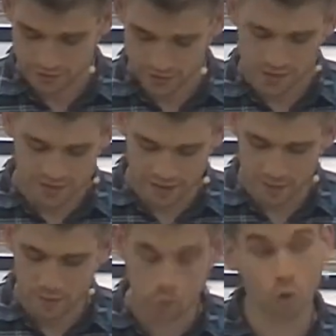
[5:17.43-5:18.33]
And they think
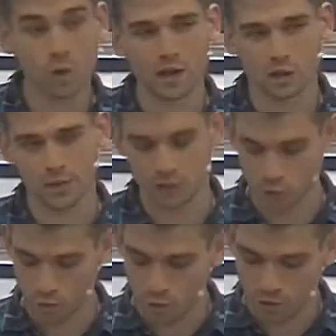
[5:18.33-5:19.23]
maybe we're welcoming, so
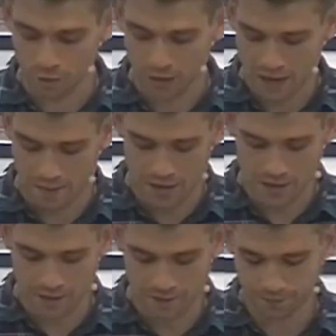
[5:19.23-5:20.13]
we will bring him
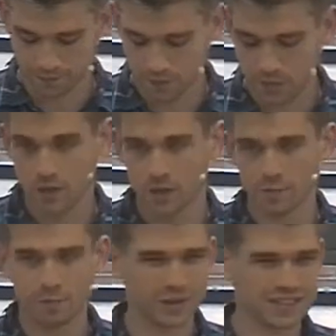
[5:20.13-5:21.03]
in.
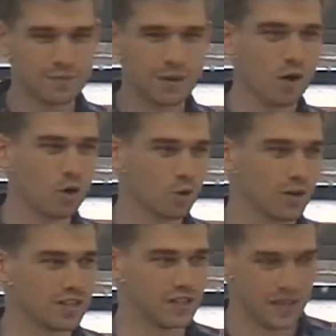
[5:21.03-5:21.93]
But he's a bit awkward, isn't